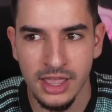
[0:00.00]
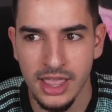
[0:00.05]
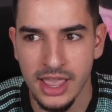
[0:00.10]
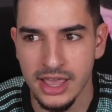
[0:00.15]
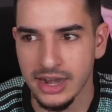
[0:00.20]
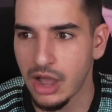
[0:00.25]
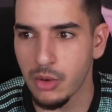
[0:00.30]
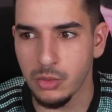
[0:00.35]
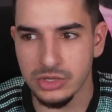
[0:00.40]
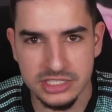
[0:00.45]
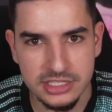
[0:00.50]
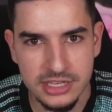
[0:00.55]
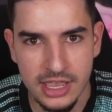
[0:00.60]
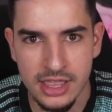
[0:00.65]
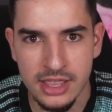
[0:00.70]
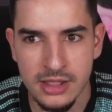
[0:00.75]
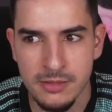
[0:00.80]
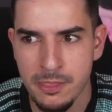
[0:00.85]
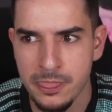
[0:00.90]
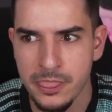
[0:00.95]
And I would
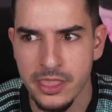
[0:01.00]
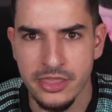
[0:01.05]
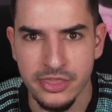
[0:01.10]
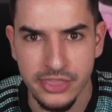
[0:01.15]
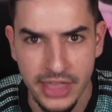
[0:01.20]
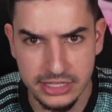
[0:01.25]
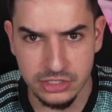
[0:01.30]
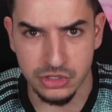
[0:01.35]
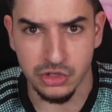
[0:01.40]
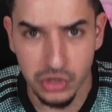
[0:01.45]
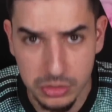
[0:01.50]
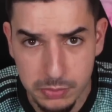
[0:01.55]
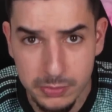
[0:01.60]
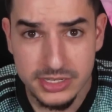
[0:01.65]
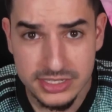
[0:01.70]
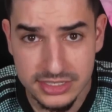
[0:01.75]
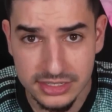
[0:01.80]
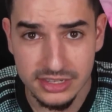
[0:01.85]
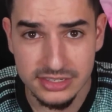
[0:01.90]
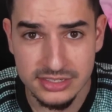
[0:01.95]
say that's good
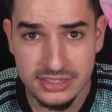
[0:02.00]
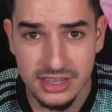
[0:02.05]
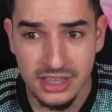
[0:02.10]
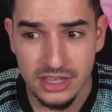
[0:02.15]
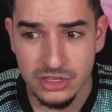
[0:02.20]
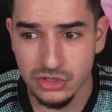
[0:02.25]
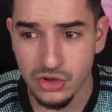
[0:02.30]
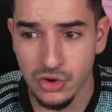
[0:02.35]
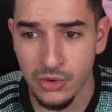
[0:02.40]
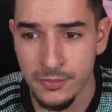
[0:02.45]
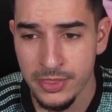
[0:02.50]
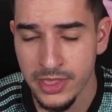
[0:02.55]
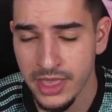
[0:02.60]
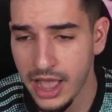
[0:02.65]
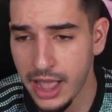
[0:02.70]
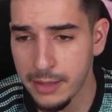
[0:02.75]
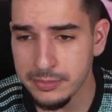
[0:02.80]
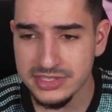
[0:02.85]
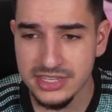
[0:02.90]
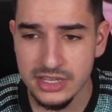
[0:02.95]
business. So
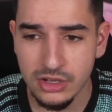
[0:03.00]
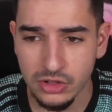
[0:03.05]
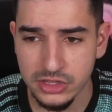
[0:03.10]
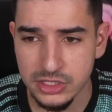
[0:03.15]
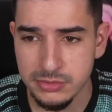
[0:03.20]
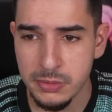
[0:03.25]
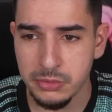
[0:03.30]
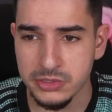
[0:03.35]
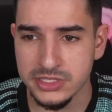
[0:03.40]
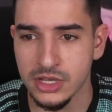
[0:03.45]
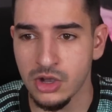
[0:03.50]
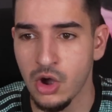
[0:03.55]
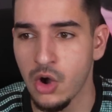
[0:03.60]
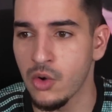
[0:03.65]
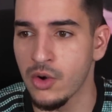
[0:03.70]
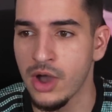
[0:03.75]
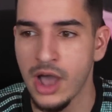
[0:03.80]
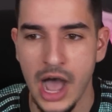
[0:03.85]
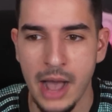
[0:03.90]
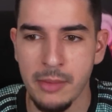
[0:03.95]
I'm seeing all these people saying,
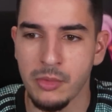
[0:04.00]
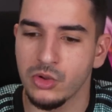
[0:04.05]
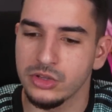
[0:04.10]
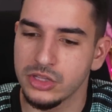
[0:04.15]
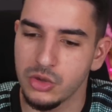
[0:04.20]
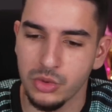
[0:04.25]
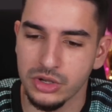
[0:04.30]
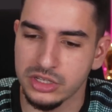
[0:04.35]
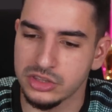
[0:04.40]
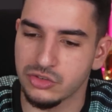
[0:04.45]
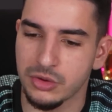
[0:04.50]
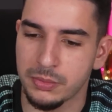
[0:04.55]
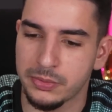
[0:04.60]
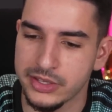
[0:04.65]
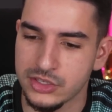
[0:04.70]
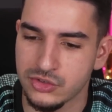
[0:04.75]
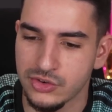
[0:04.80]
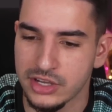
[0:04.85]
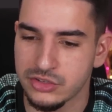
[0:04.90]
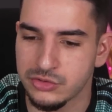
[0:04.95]
oh, I'm only willing to
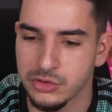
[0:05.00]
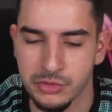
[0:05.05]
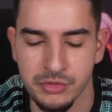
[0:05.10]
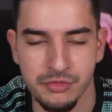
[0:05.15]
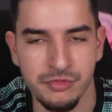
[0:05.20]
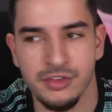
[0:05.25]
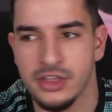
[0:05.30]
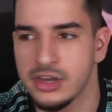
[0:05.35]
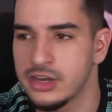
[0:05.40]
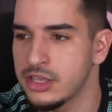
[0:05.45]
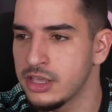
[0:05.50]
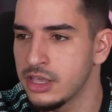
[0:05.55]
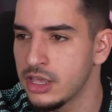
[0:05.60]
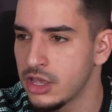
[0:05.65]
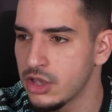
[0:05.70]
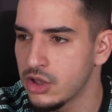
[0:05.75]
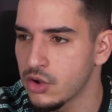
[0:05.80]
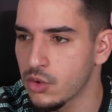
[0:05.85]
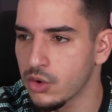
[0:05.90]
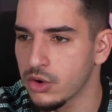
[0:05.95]
replace Rashford with Vinny
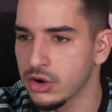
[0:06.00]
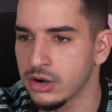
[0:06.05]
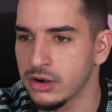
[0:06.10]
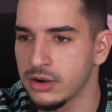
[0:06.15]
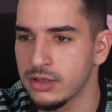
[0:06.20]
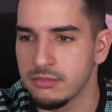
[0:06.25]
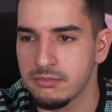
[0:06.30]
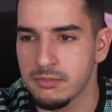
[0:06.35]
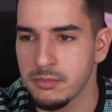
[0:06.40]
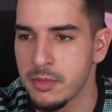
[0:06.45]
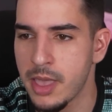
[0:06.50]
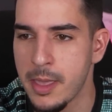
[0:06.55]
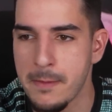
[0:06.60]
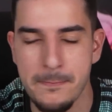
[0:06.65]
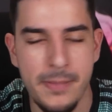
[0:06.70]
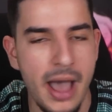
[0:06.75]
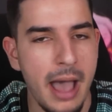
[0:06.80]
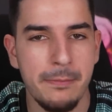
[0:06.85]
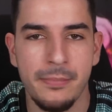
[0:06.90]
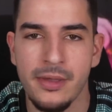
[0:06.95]
or
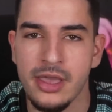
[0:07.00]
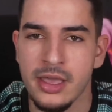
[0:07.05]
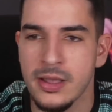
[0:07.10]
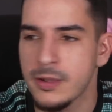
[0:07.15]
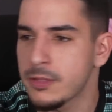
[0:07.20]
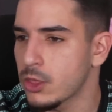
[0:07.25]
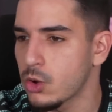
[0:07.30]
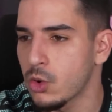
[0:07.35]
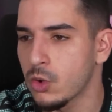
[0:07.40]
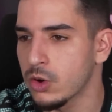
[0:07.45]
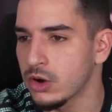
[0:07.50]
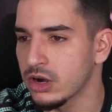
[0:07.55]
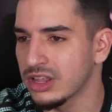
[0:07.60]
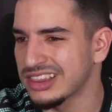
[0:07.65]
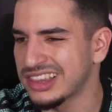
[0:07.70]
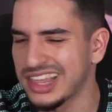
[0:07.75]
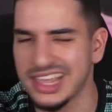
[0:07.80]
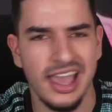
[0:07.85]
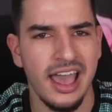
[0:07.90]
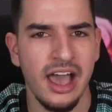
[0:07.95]
Mbappe or
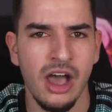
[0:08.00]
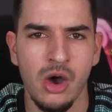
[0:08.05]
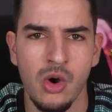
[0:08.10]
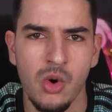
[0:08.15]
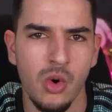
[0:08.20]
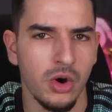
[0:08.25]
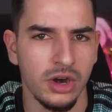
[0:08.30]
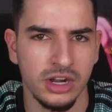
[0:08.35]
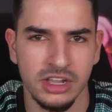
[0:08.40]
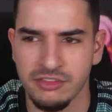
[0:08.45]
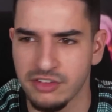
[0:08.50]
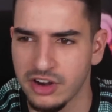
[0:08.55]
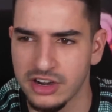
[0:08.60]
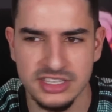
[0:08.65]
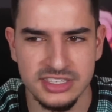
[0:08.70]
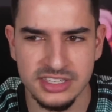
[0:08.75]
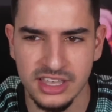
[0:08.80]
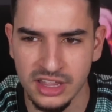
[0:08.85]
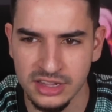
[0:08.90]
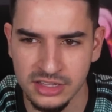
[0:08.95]
Leao or
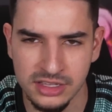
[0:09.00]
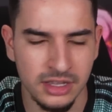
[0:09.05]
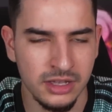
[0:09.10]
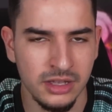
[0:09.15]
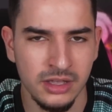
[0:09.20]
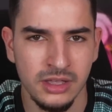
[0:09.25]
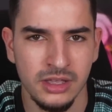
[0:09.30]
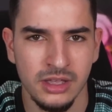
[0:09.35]
Kvaratskhelia.